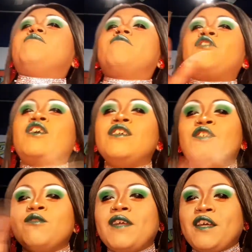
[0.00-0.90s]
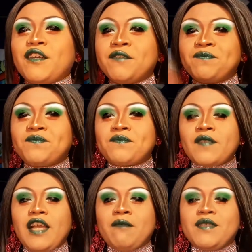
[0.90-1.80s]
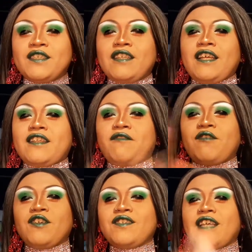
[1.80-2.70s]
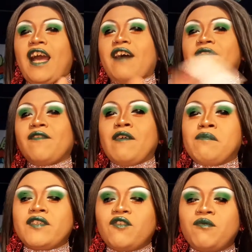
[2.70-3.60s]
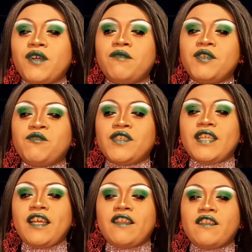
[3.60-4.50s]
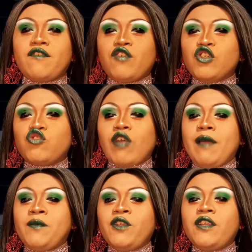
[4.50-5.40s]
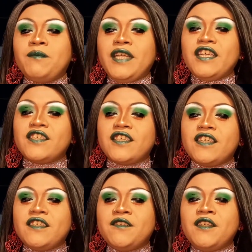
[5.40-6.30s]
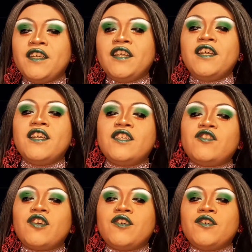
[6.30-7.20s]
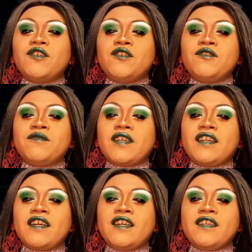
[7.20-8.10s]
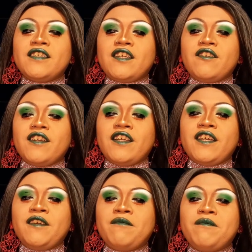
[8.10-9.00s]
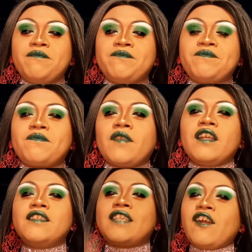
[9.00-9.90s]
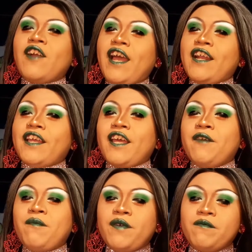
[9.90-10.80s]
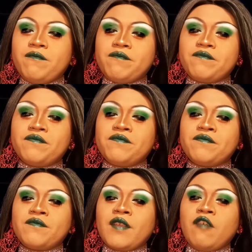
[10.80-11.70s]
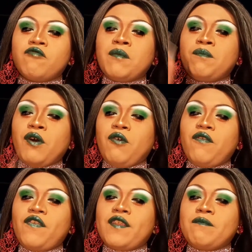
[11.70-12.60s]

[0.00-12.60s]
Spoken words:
We're gonna do like the first half of episode 1, which was like the first tribal elimination. So Sarah and Kim. Sarah and Kim were both the